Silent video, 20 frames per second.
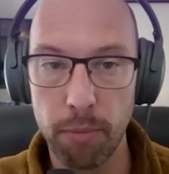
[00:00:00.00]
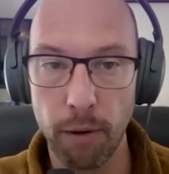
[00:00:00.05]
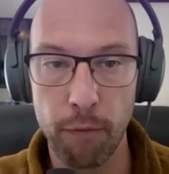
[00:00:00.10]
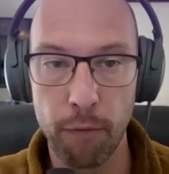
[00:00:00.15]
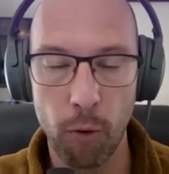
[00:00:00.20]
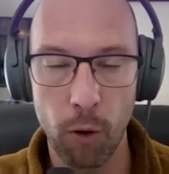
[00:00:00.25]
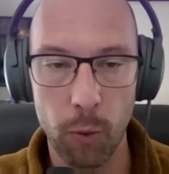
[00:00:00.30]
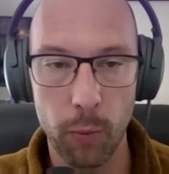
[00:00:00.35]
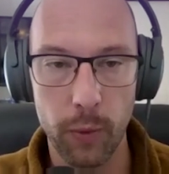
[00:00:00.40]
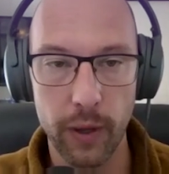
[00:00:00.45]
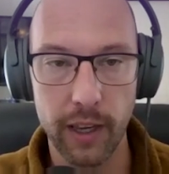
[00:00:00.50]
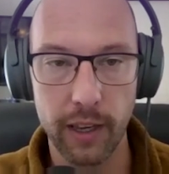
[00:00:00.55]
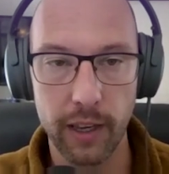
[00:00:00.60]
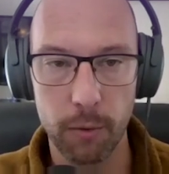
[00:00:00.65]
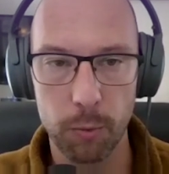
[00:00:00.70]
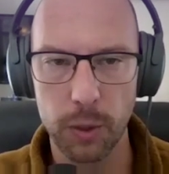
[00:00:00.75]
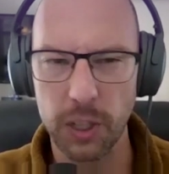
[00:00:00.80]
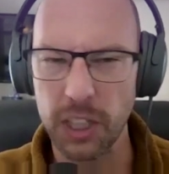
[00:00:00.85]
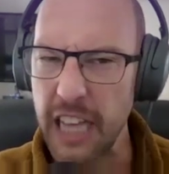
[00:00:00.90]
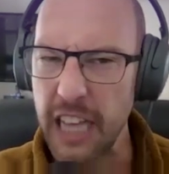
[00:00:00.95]
before we can
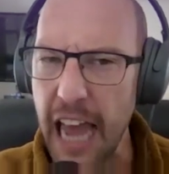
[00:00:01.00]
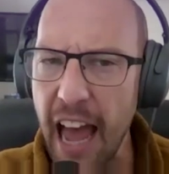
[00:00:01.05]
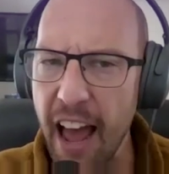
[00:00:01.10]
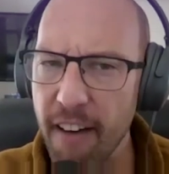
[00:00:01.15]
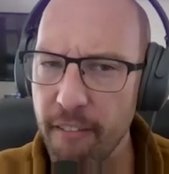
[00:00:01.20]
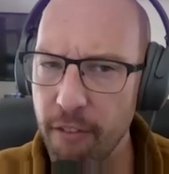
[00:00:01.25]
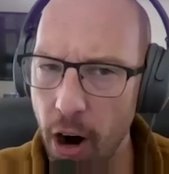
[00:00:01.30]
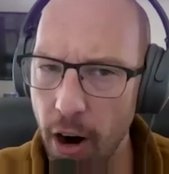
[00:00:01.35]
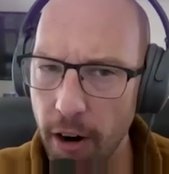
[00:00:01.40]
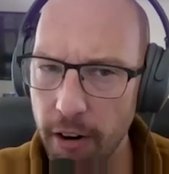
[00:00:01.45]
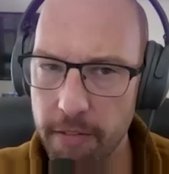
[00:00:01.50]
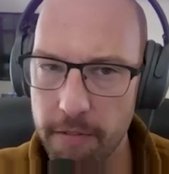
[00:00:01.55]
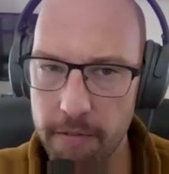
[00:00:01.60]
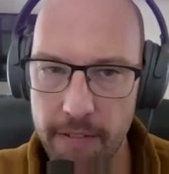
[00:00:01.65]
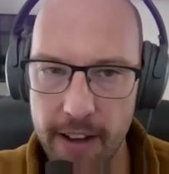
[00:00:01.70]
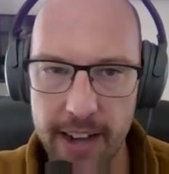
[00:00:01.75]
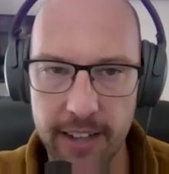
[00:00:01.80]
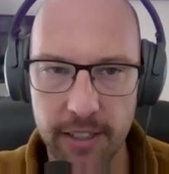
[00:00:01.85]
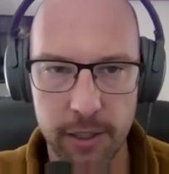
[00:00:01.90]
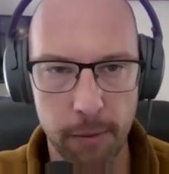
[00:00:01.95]
really have hard and
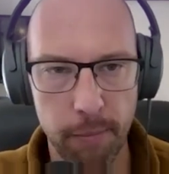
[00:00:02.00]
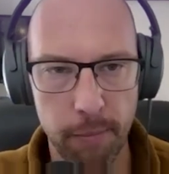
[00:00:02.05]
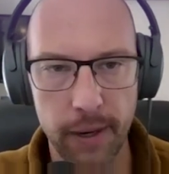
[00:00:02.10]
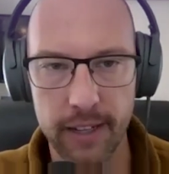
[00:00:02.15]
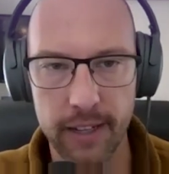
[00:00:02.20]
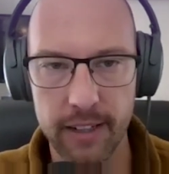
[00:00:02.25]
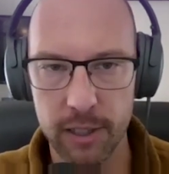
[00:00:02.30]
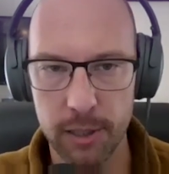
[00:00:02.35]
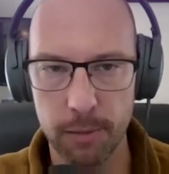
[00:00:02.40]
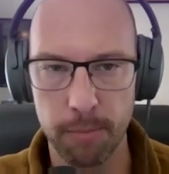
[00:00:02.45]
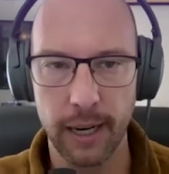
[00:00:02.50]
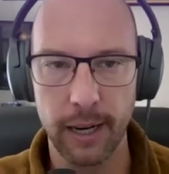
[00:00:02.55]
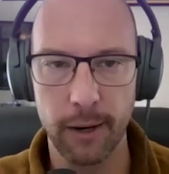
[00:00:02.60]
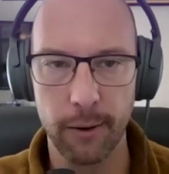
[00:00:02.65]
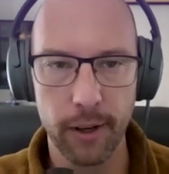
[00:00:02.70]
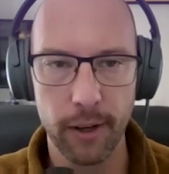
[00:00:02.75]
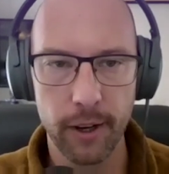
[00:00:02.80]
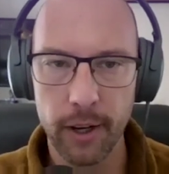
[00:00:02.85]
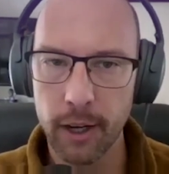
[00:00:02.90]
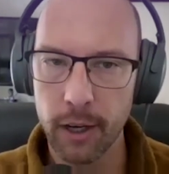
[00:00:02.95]
fast opinions
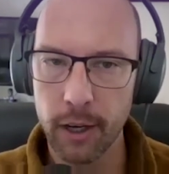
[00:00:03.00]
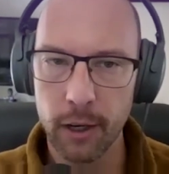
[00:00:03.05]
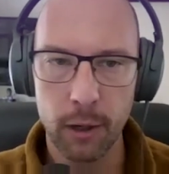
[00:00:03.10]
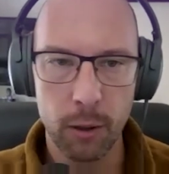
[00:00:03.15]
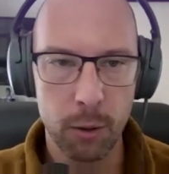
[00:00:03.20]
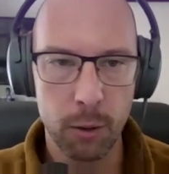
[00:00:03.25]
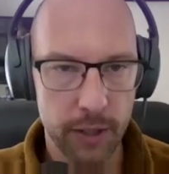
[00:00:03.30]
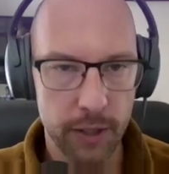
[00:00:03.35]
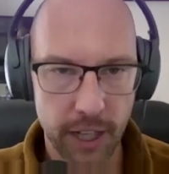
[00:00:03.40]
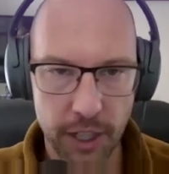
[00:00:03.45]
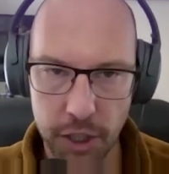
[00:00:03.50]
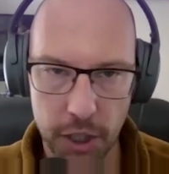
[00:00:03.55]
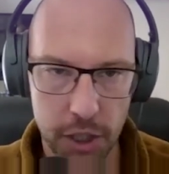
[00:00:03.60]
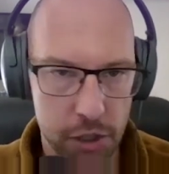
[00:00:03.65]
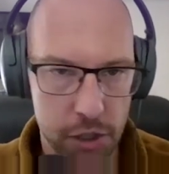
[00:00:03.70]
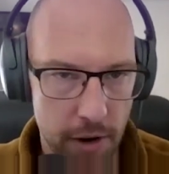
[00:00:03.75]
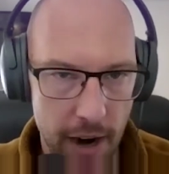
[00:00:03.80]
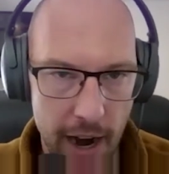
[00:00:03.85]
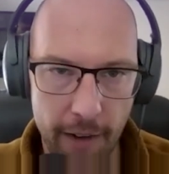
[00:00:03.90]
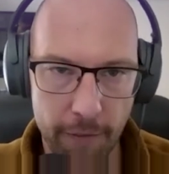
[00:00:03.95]
about who they should
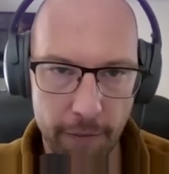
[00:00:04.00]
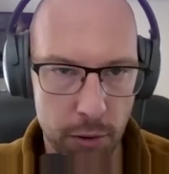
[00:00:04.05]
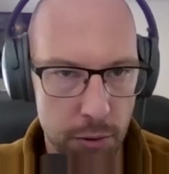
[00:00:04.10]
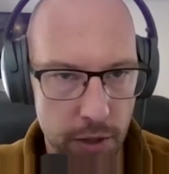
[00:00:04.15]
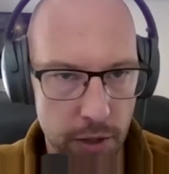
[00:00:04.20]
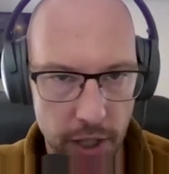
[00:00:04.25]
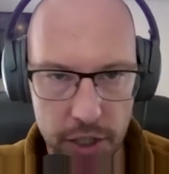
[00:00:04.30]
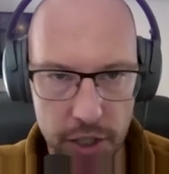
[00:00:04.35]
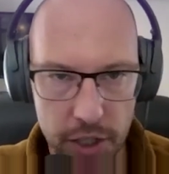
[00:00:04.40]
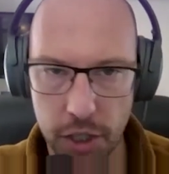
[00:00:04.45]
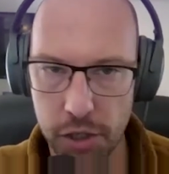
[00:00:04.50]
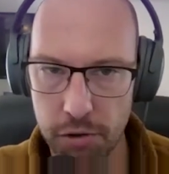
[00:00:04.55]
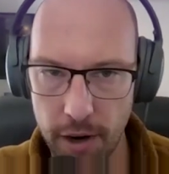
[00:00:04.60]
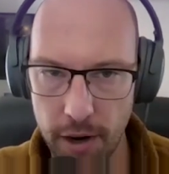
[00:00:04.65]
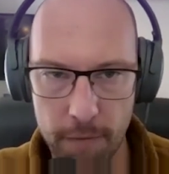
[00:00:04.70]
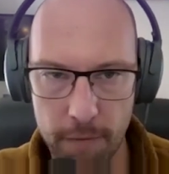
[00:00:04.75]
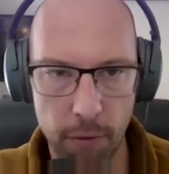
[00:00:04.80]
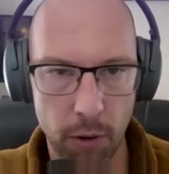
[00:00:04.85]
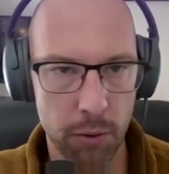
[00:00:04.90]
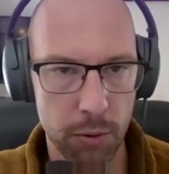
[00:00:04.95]
draft, who they should
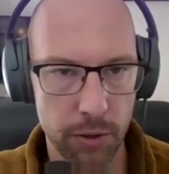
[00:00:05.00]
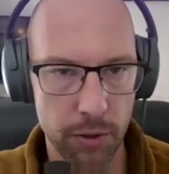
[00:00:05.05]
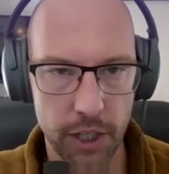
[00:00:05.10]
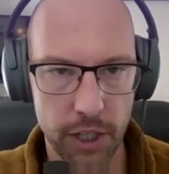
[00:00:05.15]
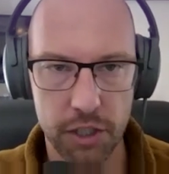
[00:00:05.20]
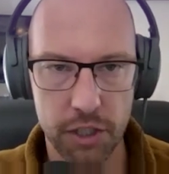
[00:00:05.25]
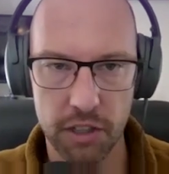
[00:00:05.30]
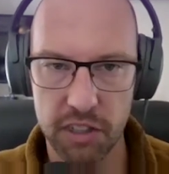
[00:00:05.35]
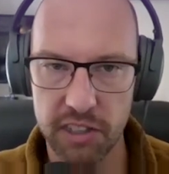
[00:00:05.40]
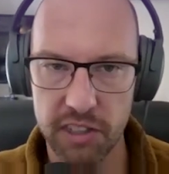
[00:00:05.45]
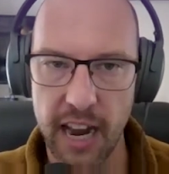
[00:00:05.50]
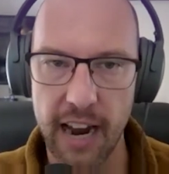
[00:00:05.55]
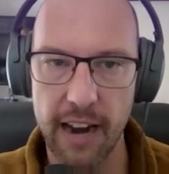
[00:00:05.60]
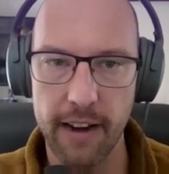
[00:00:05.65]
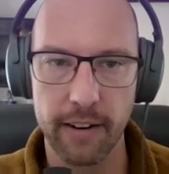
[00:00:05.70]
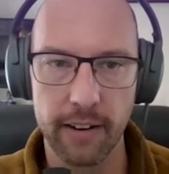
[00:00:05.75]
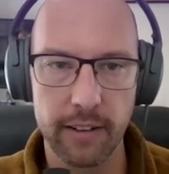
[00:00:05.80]
trade for, who they should sign.